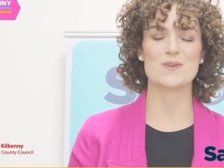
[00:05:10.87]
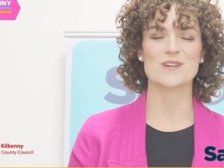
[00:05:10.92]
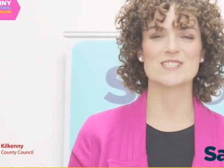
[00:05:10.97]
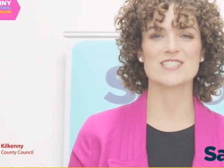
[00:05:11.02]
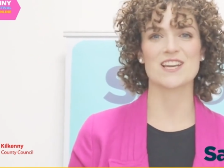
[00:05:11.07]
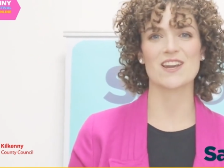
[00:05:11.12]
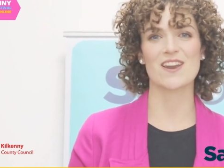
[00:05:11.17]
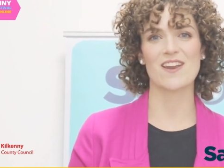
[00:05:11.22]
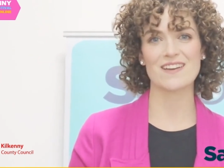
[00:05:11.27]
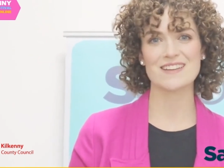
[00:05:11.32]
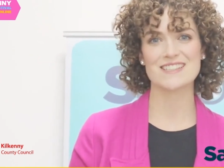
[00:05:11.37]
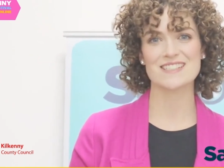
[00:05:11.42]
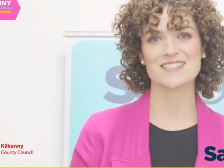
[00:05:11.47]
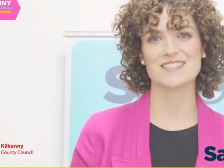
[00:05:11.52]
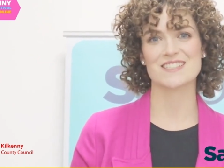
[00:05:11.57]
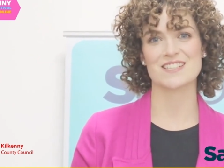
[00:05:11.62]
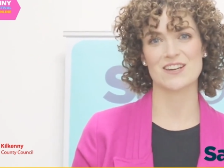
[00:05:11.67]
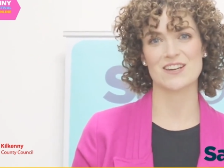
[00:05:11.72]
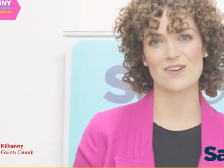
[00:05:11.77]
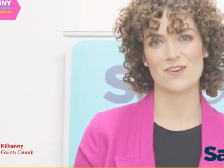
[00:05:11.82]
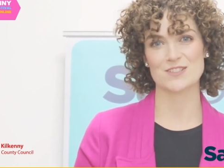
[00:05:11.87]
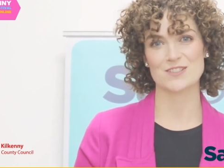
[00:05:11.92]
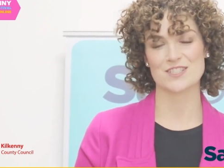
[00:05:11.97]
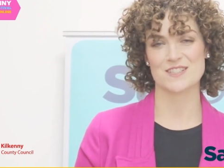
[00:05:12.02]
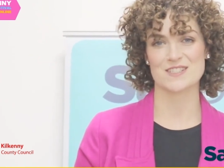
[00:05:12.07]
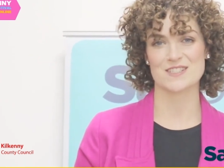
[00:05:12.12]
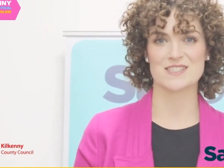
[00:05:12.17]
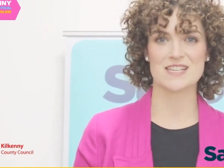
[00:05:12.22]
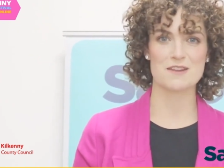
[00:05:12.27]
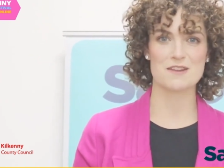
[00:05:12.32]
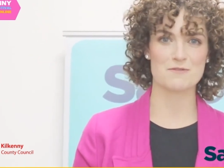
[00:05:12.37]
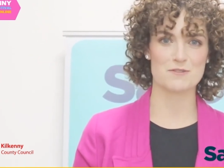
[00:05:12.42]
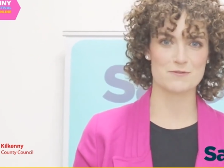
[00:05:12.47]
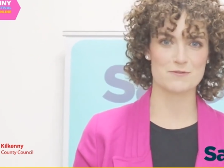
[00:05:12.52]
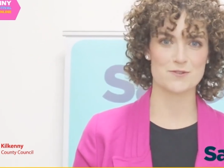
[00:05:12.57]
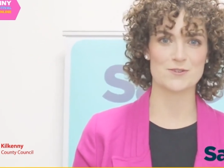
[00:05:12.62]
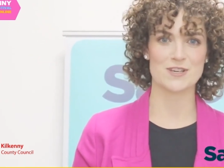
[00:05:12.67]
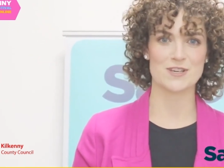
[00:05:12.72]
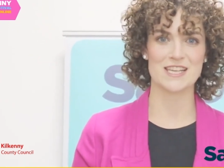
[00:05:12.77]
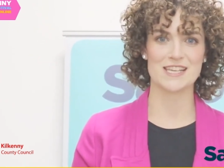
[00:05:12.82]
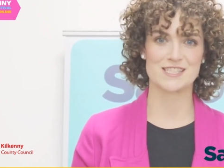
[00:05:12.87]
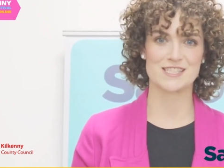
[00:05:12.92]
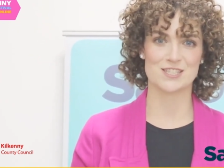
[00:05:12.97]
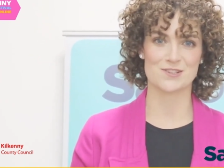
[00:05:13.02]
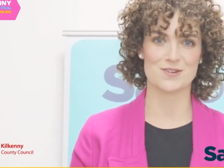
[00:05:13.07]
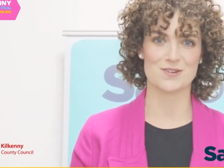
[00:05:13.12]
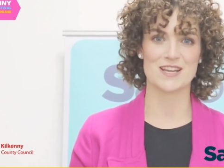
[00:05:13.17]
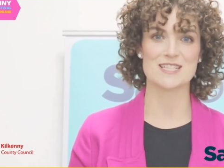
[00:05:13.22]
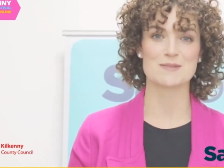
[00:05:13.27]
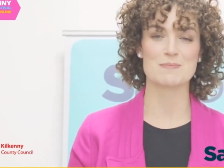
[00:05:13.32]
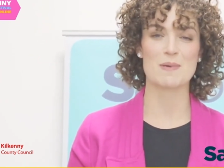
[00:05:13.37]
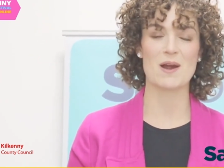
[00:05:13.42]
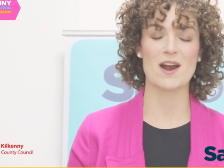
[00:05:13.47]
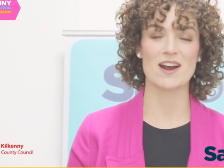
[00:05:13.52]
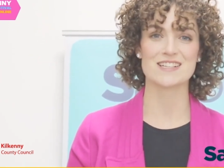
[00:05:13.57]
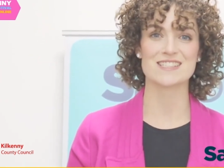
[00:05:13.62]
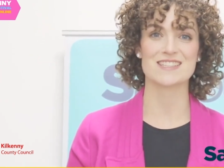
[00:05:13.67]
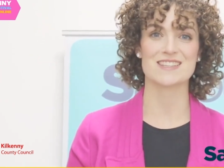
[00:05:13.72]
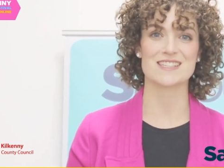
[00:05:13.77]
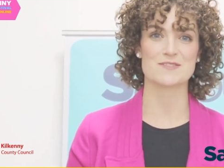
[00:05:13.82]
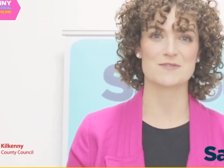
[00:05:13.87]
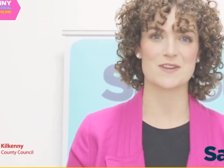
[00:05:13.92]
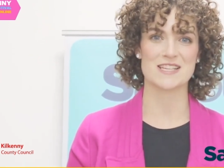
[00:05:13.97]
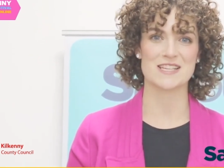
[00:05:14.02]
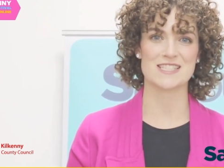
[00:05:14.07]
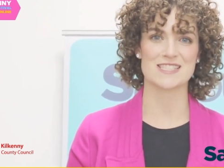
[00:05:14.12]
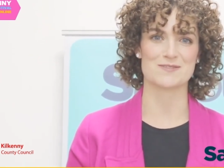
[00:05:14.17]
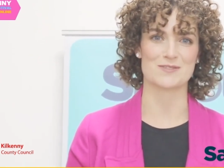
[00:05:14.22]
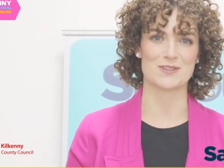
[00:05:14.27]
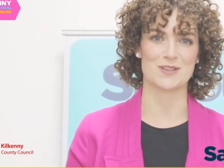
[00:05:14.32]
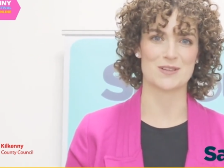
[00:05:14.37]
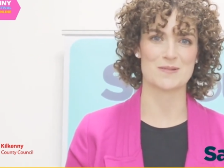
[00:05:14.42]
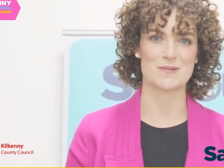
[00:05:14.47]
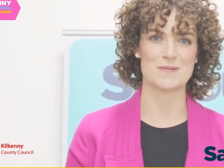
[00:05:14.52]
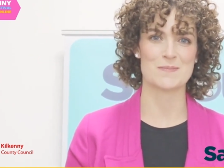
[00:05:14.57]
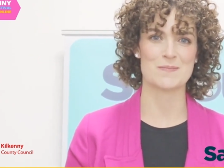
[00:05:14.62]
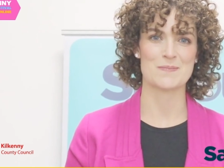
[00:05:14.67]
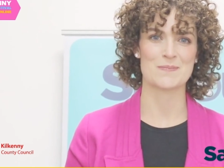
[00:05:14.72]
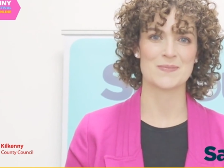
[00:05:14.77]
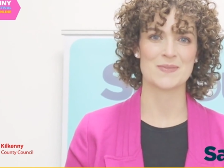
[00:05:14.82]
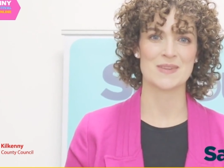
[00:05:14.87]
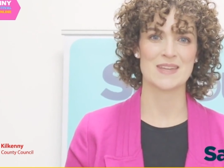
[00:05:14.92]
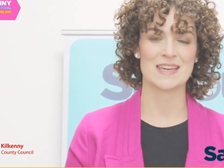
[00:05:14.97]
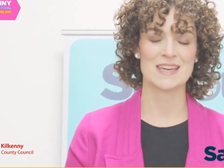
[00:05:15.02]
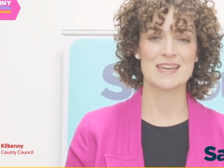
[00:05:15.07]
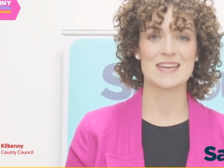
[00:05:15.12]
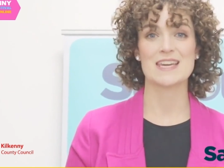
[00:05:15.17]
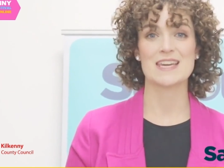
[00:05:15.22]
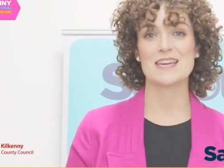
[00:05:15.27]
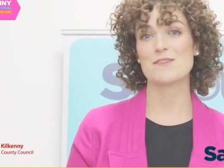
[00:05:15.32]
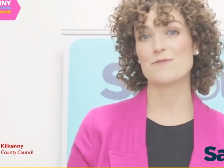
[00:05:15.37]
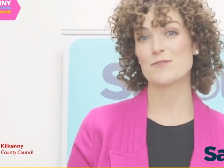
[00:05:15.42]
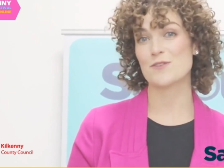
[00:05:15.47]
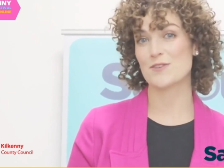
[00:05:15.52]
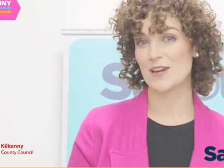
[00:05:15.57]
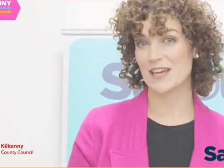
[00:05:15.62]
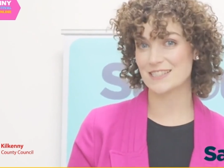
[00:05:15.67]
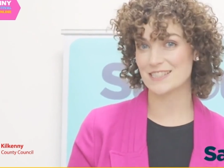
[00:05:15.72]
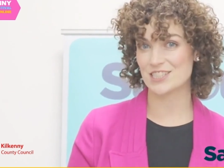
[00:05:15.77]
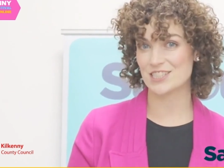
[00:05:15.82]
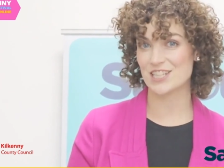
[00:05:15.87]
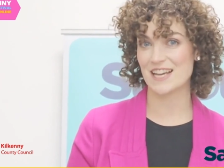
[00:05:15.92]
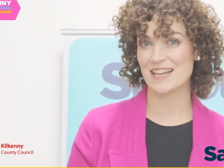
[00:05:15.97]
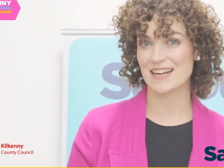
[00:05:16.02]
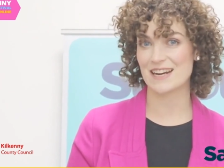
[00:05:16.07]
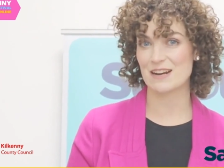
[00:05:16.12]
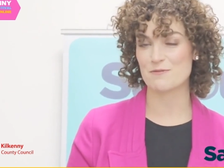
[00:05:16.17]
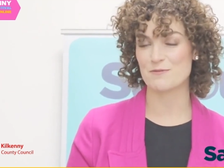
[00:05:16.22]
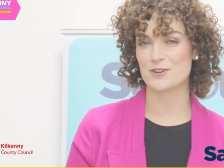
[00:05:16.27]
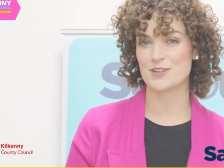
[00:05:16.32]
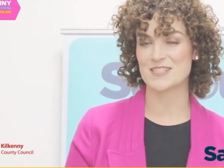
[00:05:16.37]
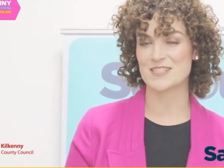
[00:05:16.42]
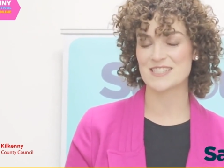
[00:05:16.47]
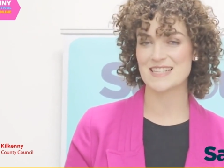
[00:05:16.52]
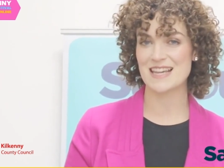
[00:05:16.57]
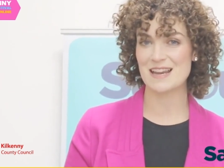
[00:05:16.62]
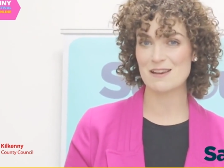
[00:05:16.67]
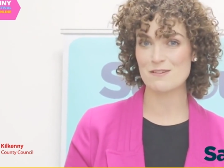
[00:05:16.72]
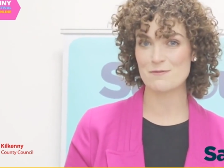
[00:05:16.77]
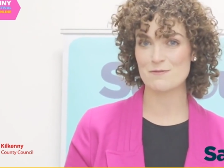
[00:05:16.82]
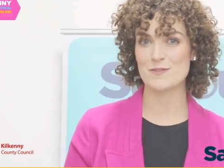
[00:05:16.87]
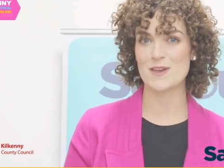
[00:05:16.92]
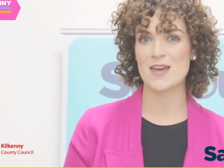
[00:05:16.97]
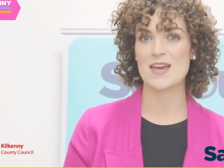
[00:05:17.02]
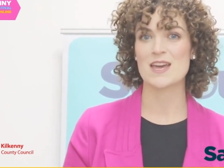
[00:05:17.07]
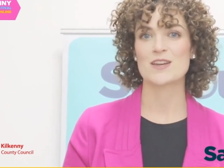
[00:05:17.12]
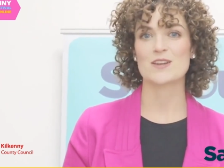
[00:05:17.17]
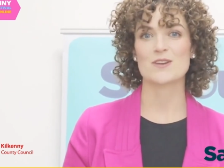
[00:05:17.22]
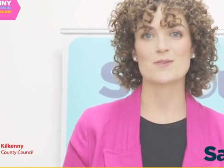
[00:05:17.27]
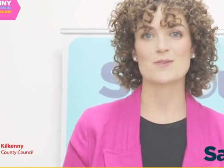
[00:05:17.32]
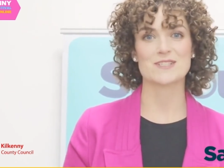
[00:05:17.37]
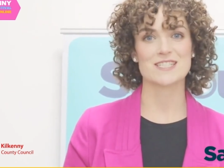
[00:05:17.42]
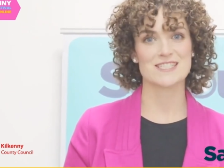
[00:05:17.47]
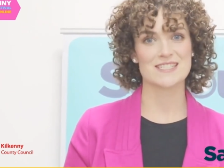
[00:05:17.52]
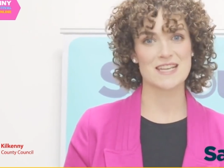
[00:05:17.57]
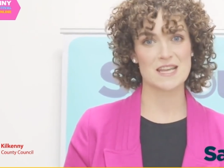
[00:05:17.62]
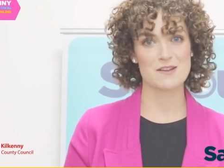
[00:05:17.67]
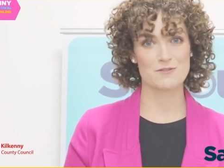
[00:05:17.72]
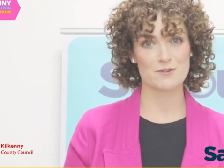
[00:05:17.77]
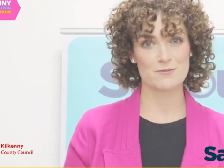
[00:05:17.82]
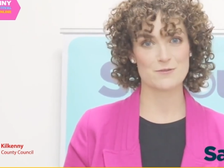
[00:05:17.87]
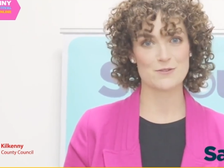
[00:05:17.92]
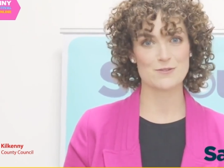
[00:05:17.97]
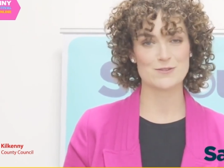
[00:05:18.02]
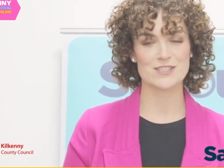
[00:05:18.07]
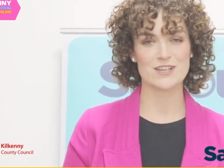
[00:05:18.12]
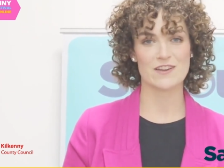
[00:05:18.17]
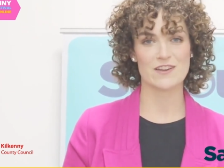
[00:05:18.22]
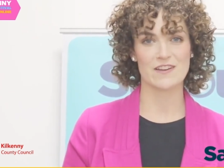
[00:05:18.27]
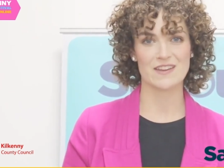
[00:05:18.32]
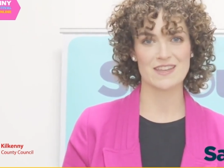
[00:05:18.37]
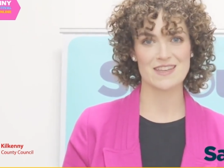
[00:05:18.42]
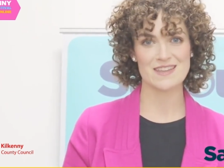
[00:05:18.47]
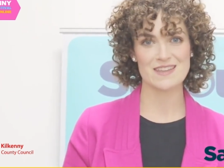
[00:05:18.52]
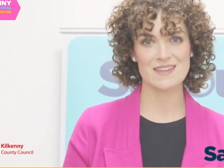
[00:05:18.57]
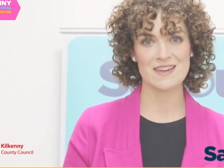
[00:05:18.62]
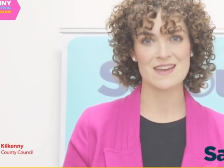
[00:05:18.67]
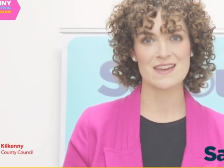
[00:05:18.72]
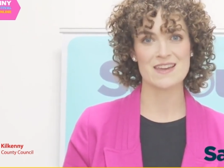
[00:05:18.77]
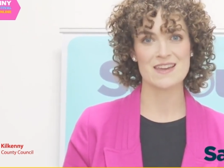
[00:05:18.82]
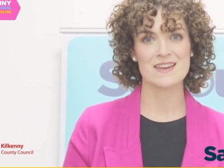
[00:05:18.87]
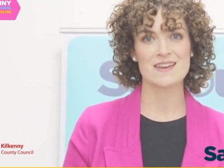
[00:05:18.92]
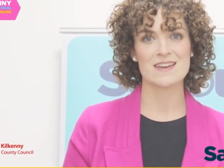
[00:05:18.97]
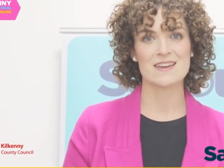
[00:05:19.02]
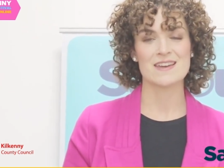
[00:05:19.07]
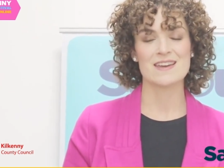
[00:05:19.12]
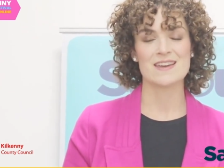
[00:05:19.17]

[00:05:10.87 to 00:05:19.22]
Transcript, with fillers: We're delighted to launch the Savour Food eTool as part of this festival. If you'd like to check it out for yourself, go to savour food dot I E.